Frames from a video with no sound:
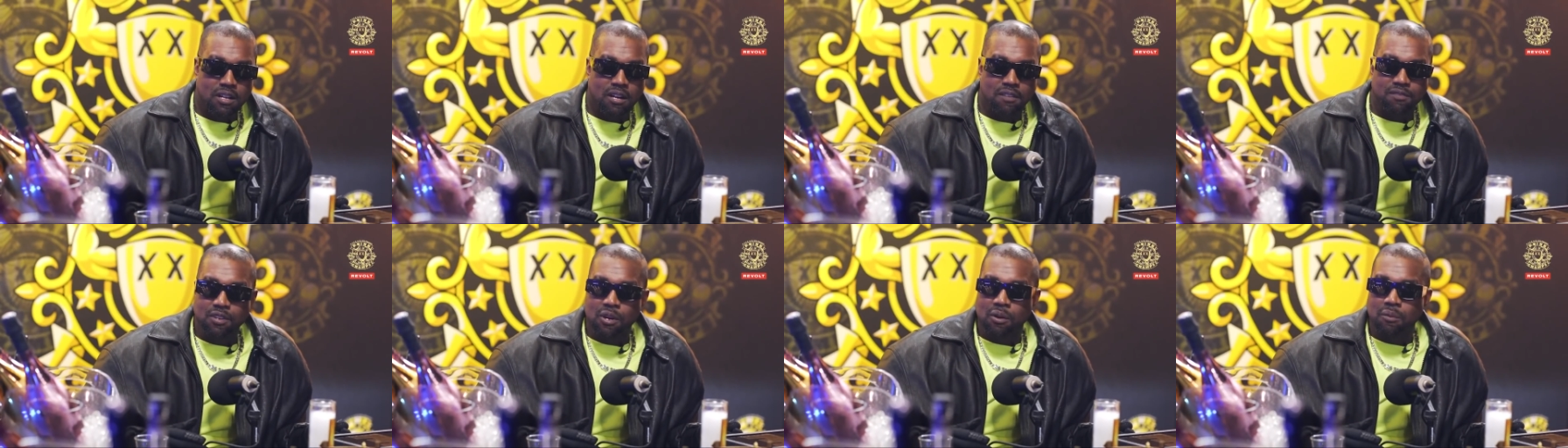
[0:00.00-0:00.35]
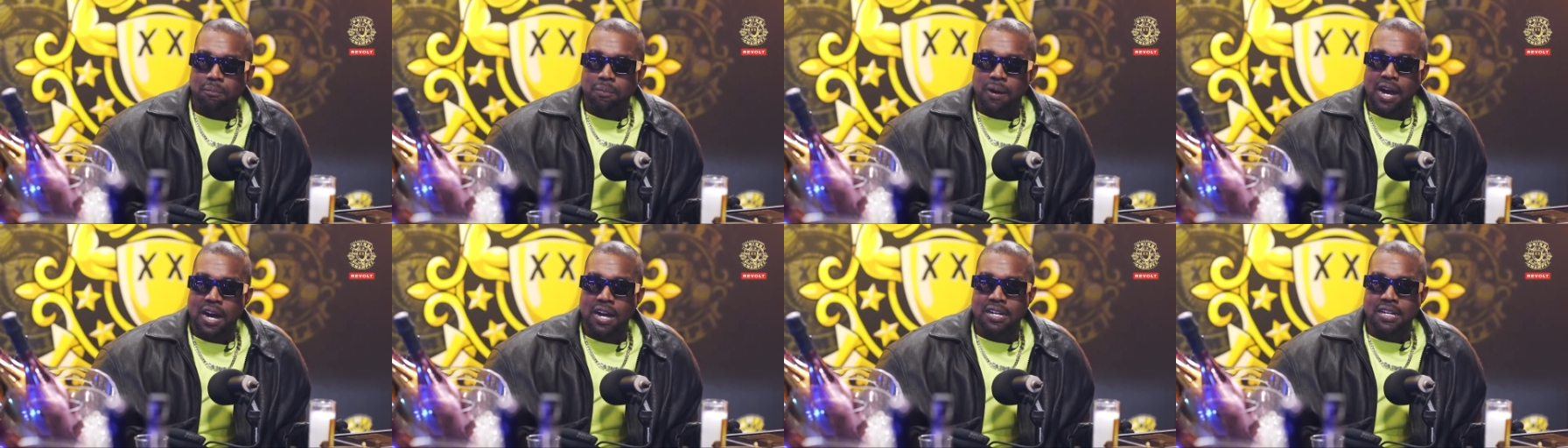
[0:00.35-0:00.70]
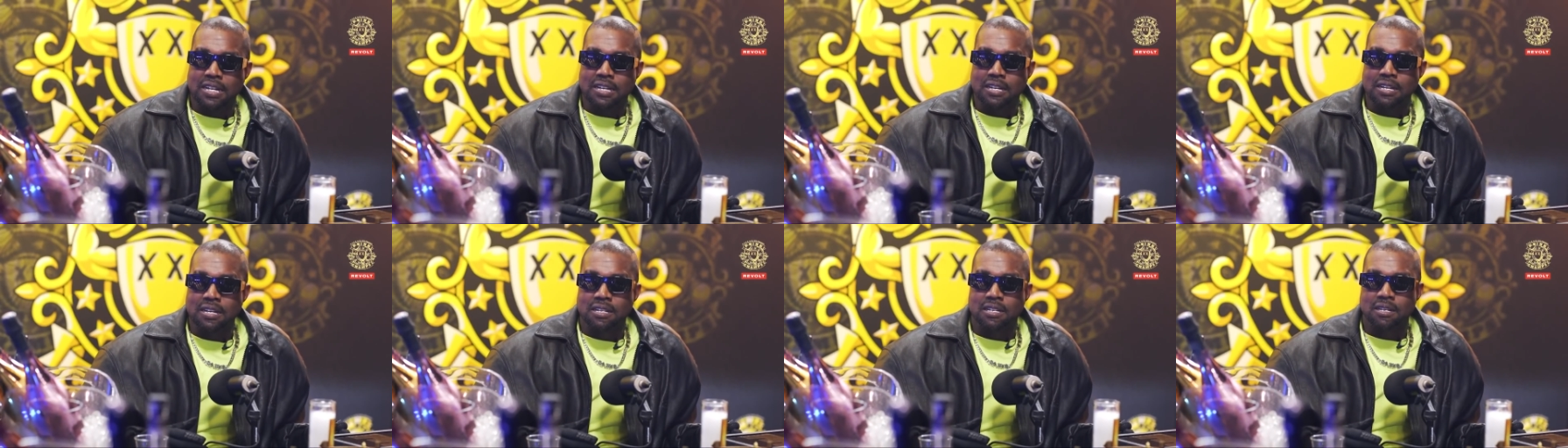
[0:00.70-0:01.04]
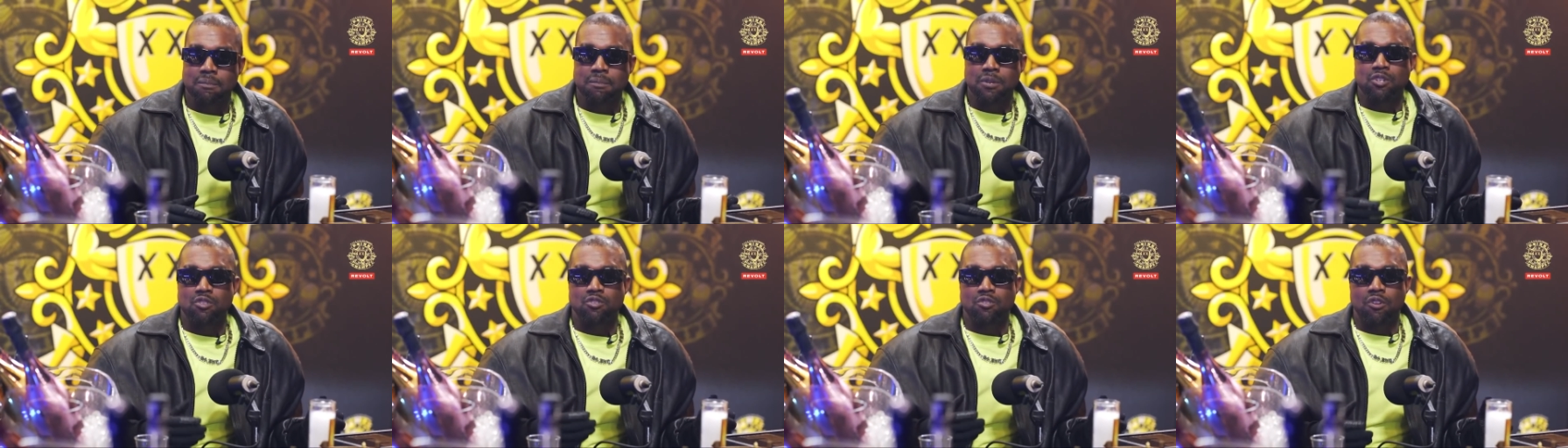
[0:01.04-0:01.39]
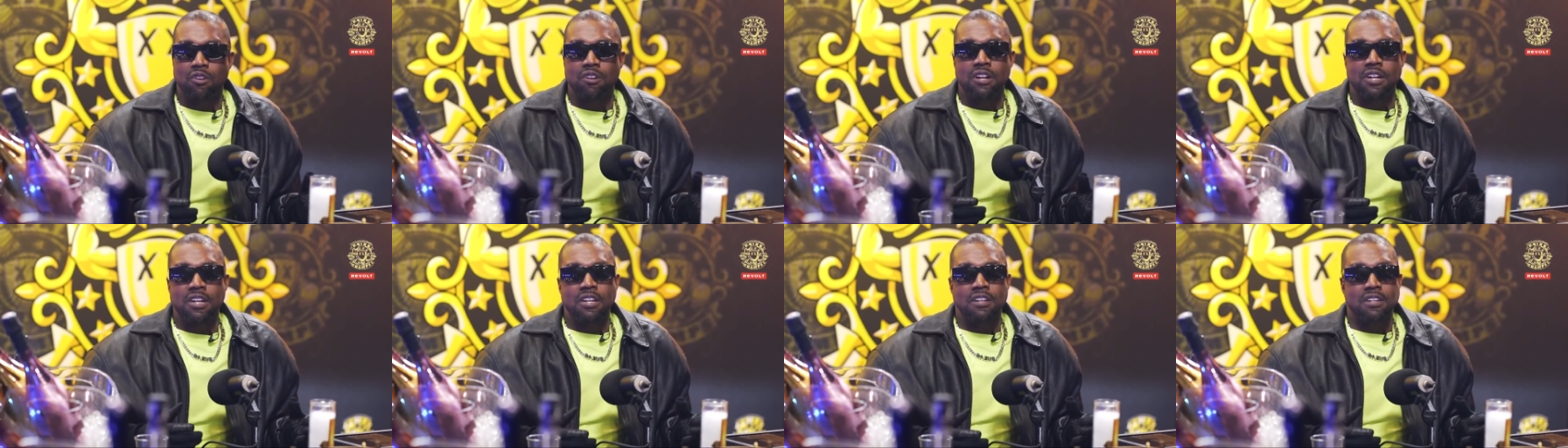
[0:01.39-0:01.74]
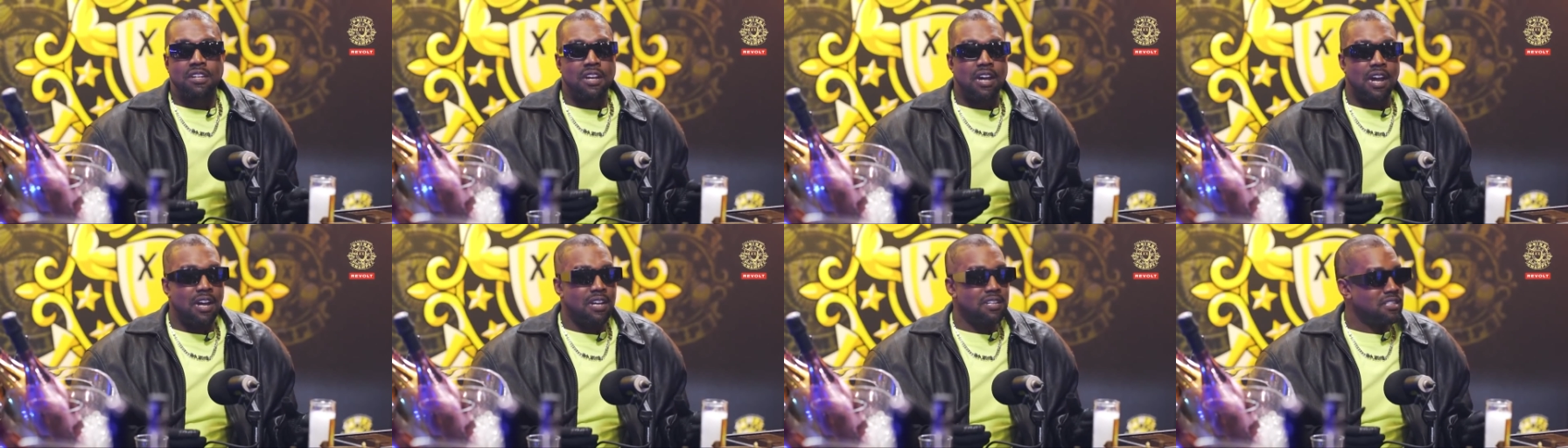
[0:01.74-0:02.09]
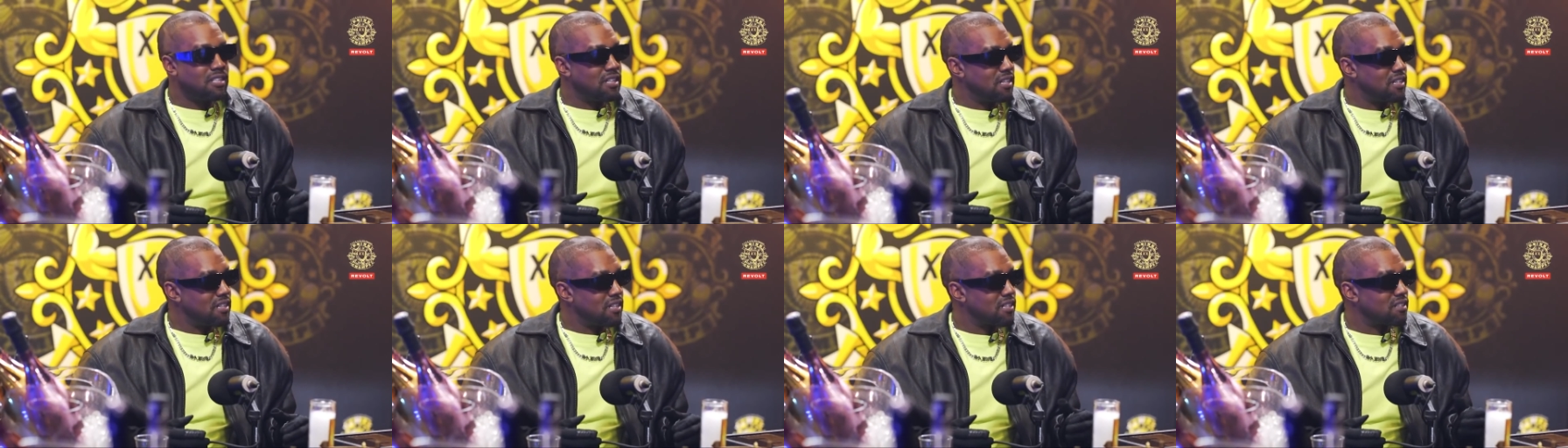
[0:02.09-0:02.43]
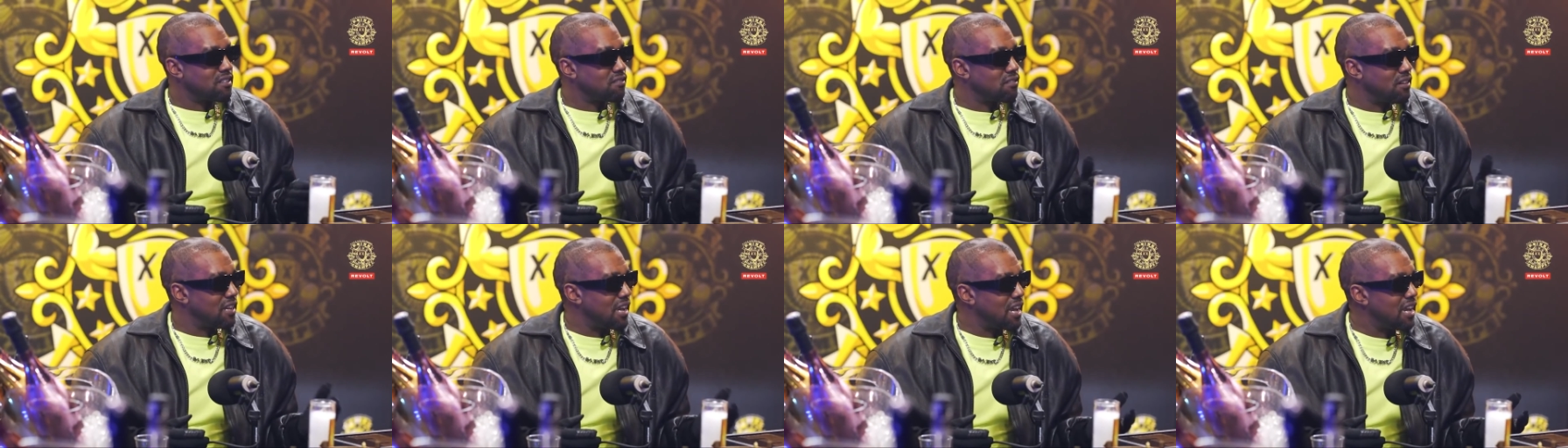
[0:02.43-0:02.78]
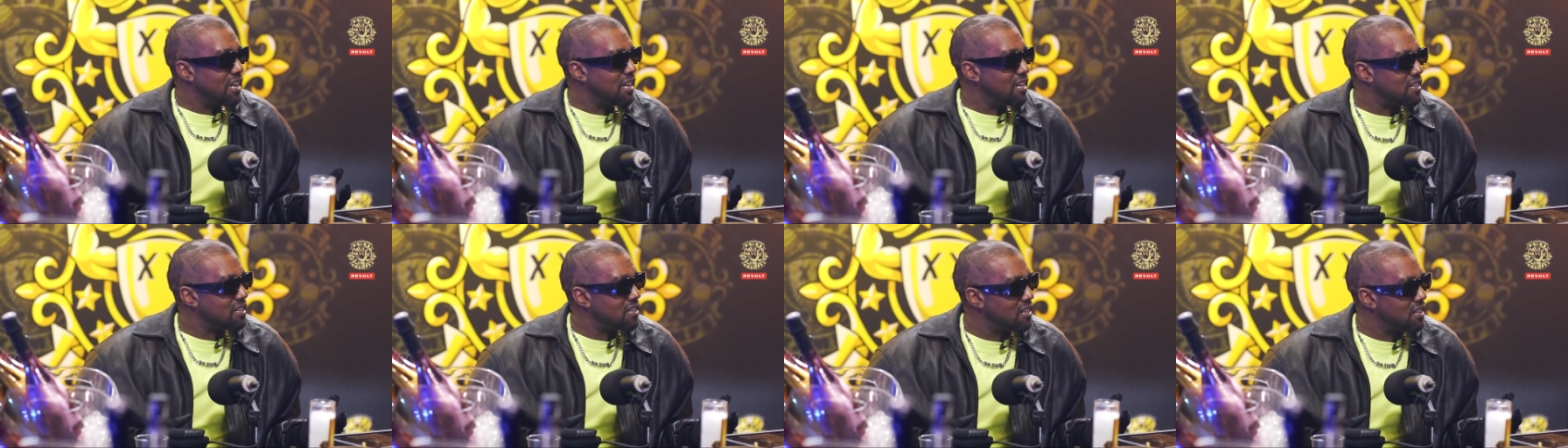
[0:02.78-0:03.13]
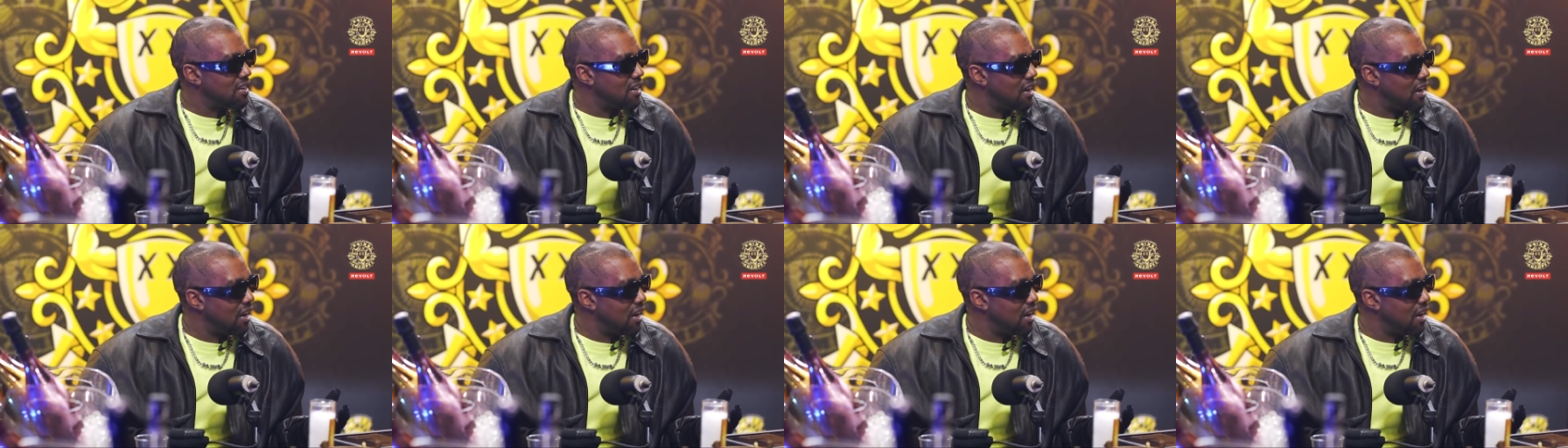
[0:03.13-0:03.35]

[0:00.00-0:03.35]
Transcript: of your body. The majority of content that's related to the